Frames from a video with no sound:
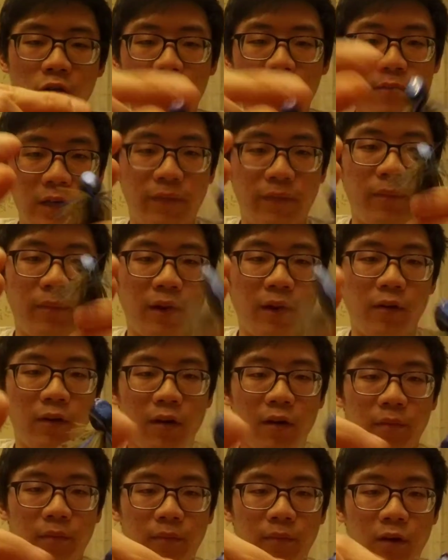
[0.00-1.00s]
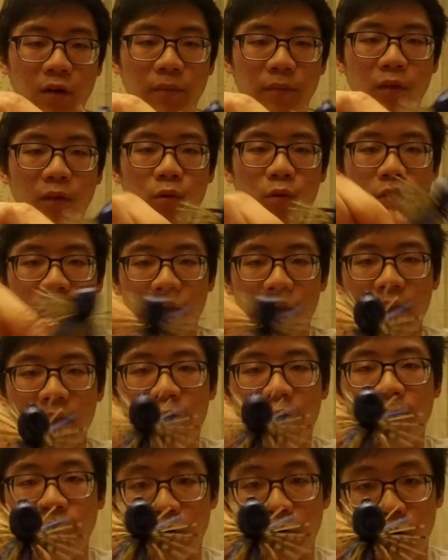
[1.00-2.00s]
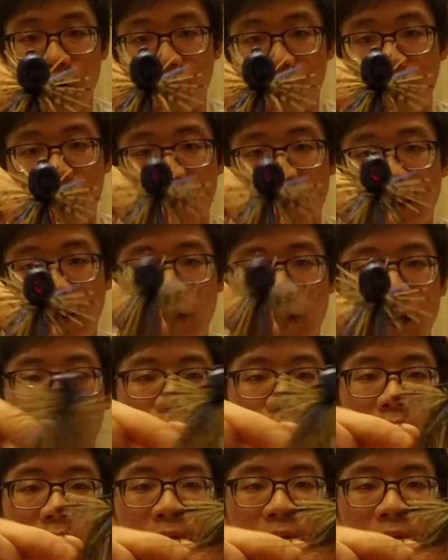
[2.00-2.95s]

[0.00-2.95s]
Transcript: so I'm definitely going to be throwing this out first, and I can't